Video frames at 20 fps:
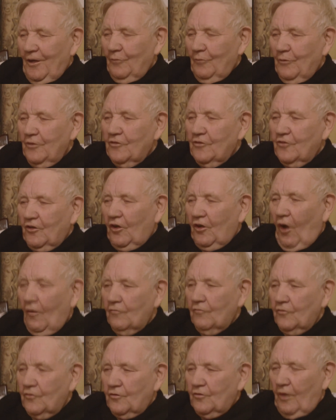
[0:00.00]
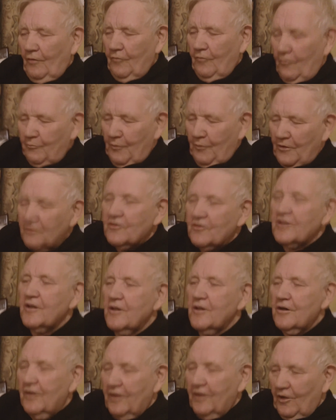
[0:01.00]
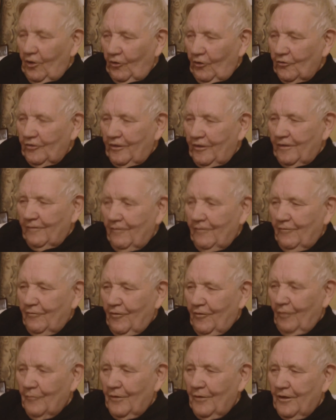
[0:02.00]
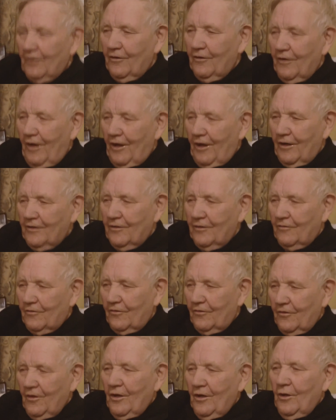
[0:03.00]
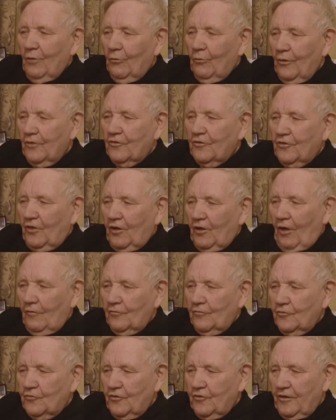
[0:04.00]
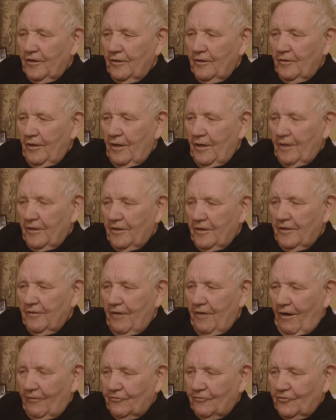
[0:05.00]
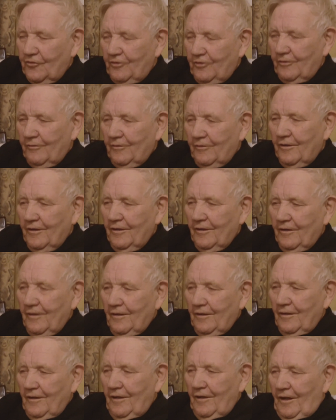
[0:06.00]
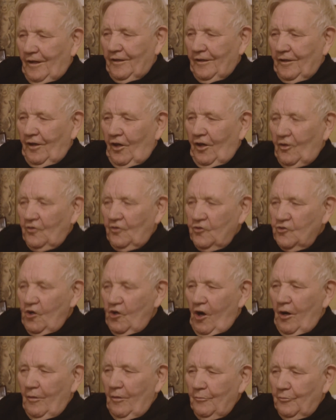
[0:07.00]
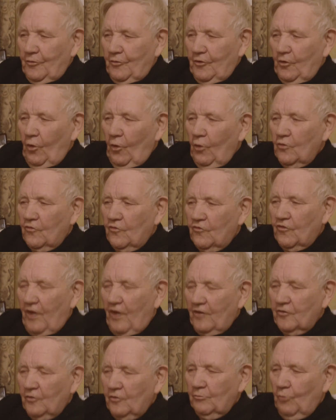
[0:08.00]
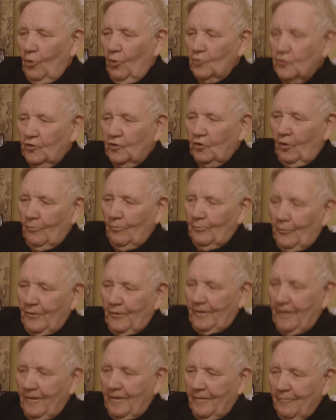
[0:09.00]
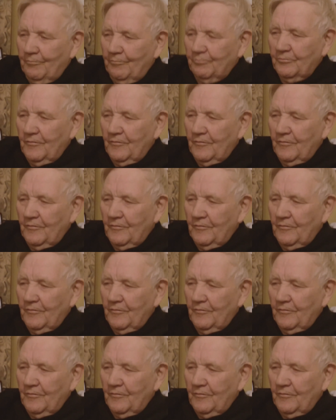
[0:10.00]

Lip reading: I went to Coventry. I've spent a year in London. From there I went to Coventry a year after, and I got a job with the old Standard Motor Company,